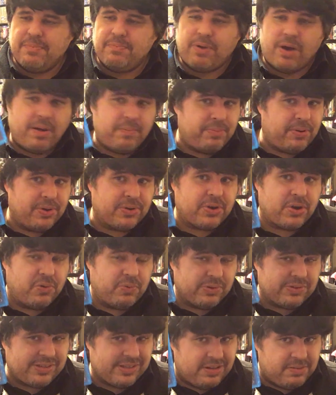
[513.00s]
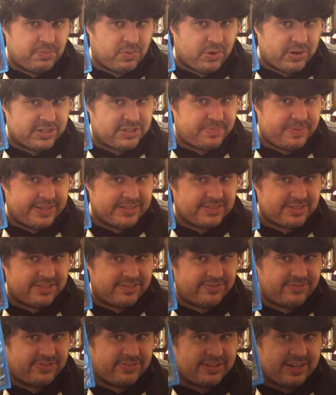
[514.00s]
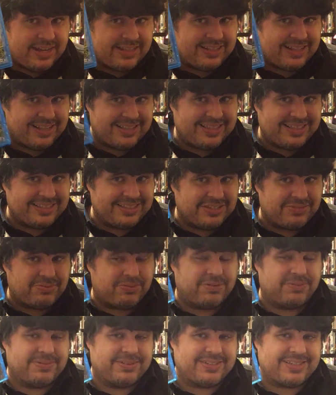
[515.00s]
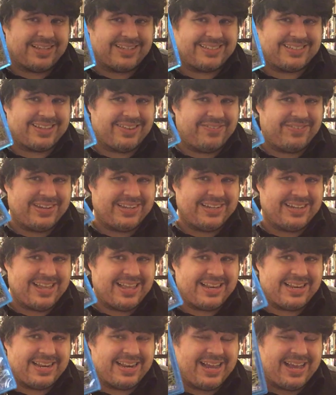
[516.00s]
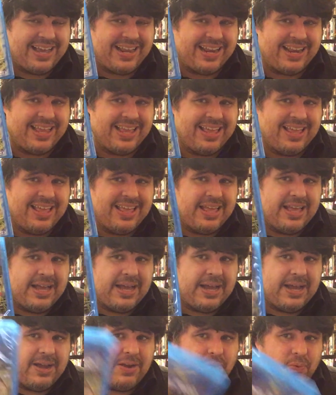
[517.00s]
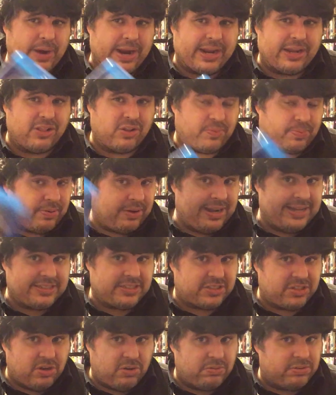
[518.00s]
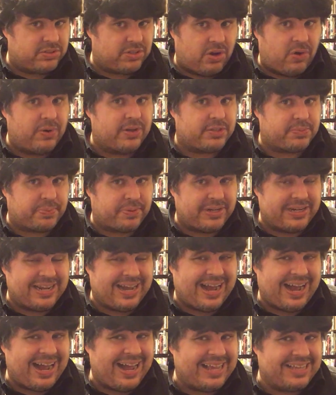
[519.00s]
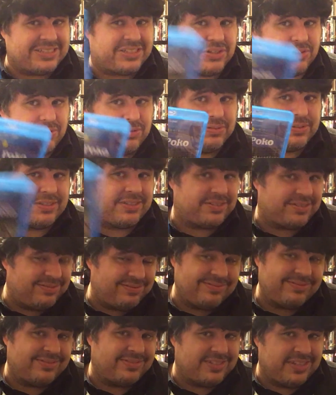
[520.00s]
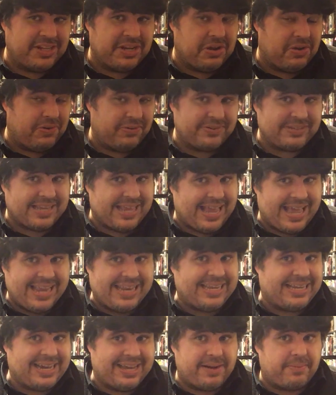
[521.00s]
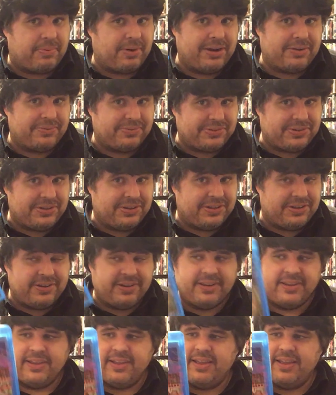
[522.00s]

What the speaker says: Pompo was a little more expensive. I think this one was like $17.99. Regular price, though, was always pretty high. So it was, you know, any kind of break was good.